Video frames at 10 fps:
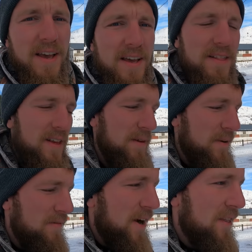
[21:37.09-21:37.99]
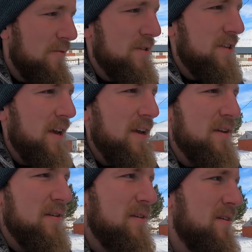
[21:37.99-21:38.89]
And like my father was
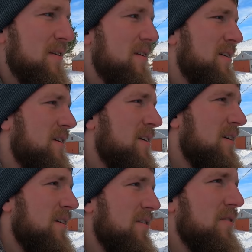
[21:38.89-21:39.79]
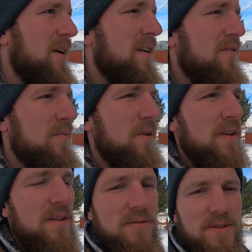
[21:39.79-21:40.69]
saying, you know, not
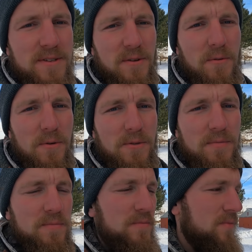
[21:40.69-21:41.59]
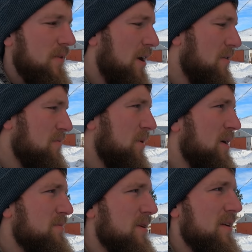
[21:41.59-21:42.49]
everybody uses old iron
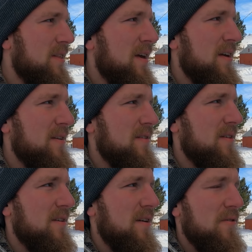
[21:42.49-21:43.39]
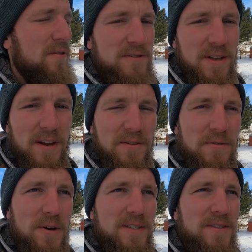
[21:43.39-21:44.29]
pipes like that. I know there's a lot of
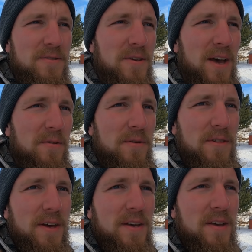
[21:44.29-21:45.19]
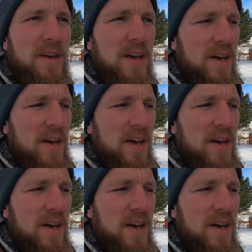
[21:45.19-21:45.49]
new ways to do that with like